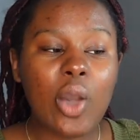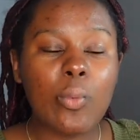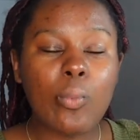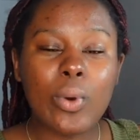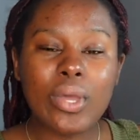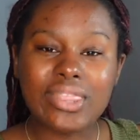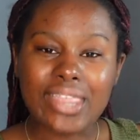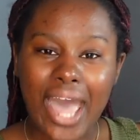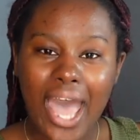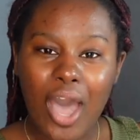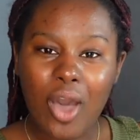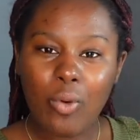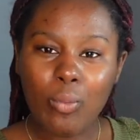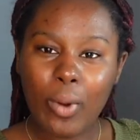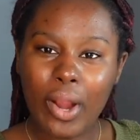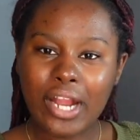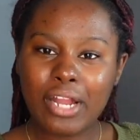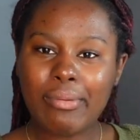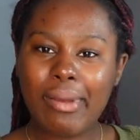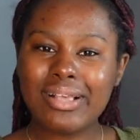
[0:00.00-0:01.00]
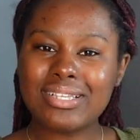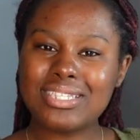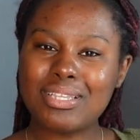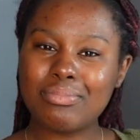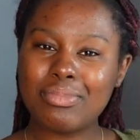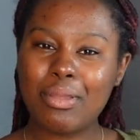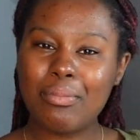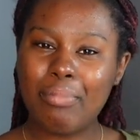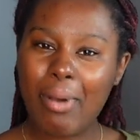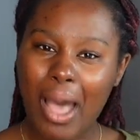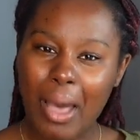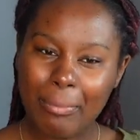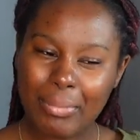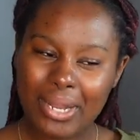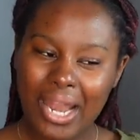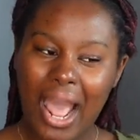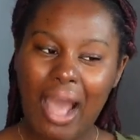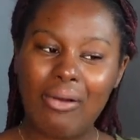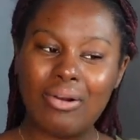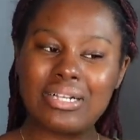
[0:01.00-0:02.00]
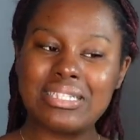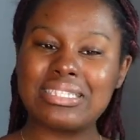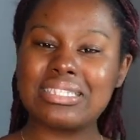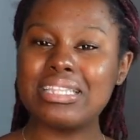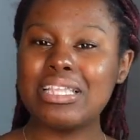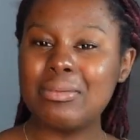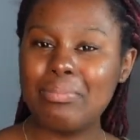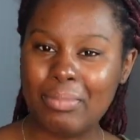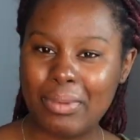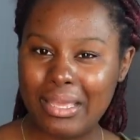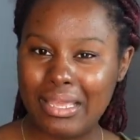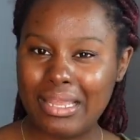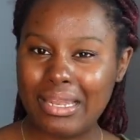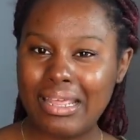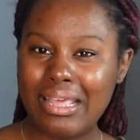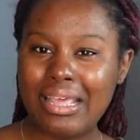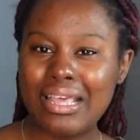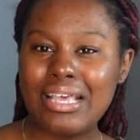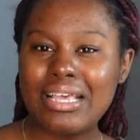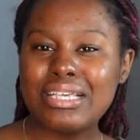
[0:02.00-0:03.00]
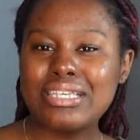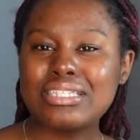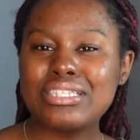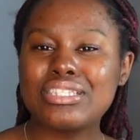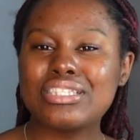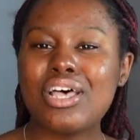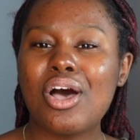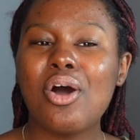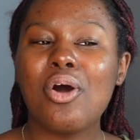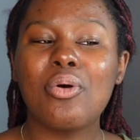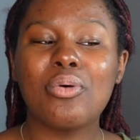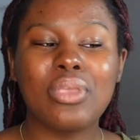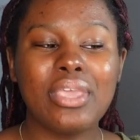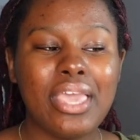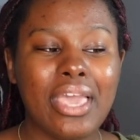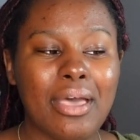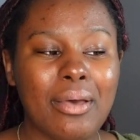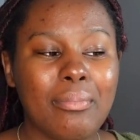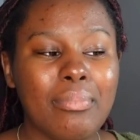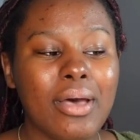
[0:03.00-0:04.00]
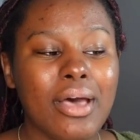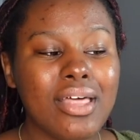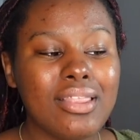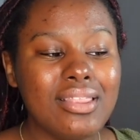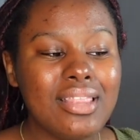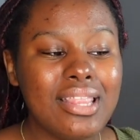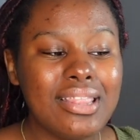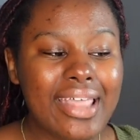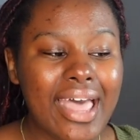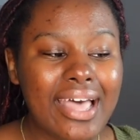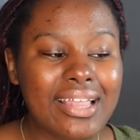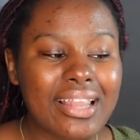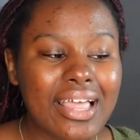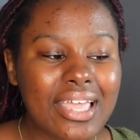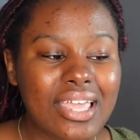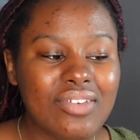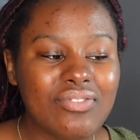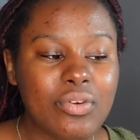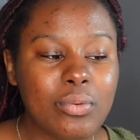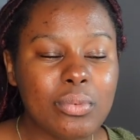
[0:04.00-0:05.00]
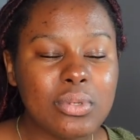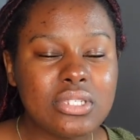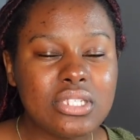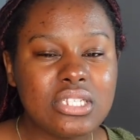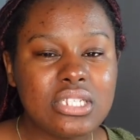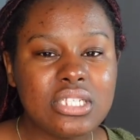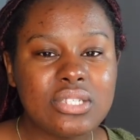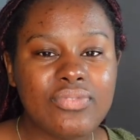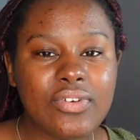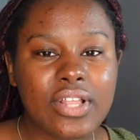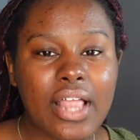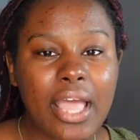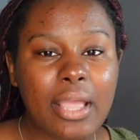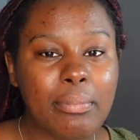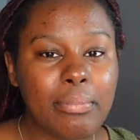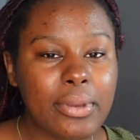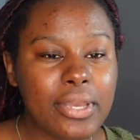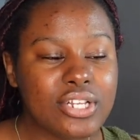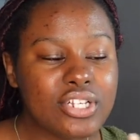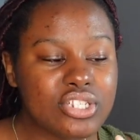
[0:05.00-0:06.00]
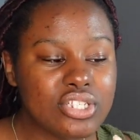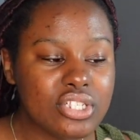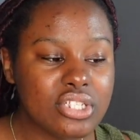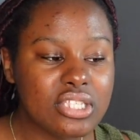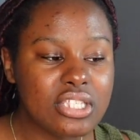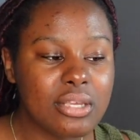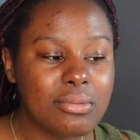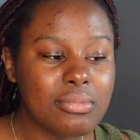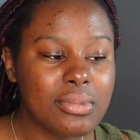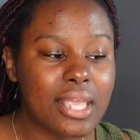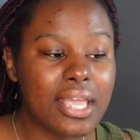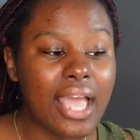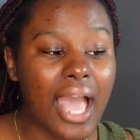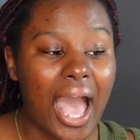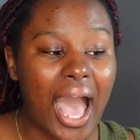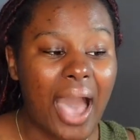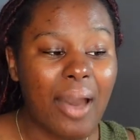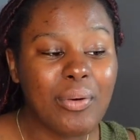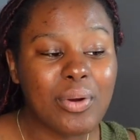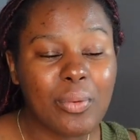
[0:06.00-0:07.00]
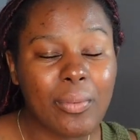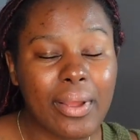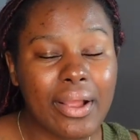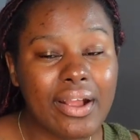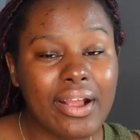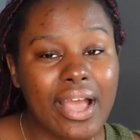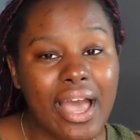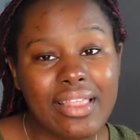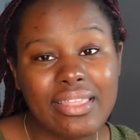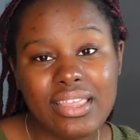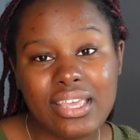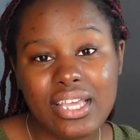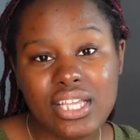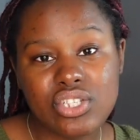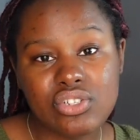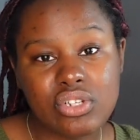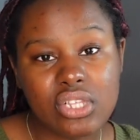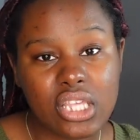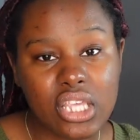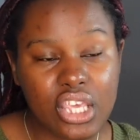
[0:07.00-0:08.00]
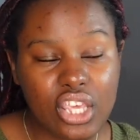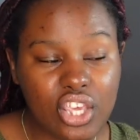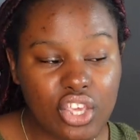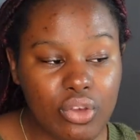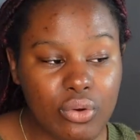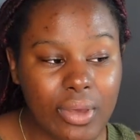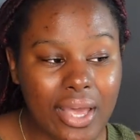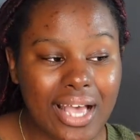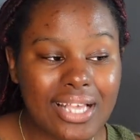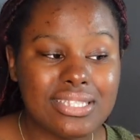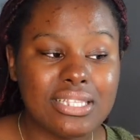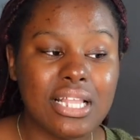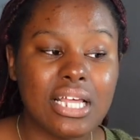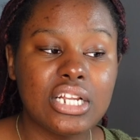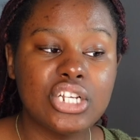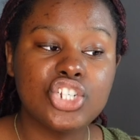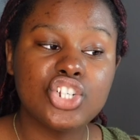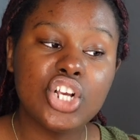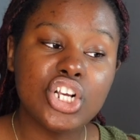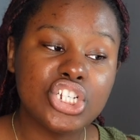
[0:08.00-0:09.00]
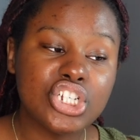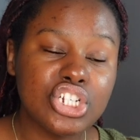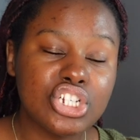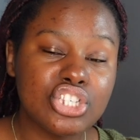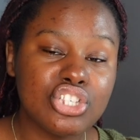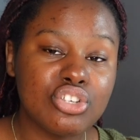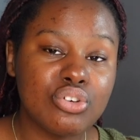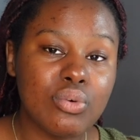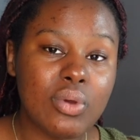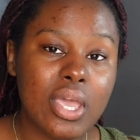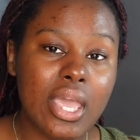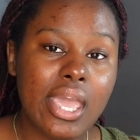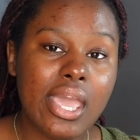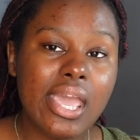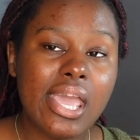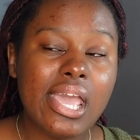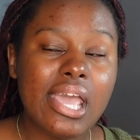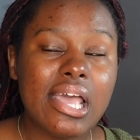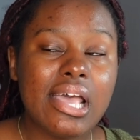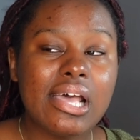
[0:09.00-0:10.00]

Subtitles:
without worrying about something popping out or slipping. So, yeah. But other than that, like, if it was just for, like, pictures or something, I would wear it. I think it's really cute. It has a lot of structure to it.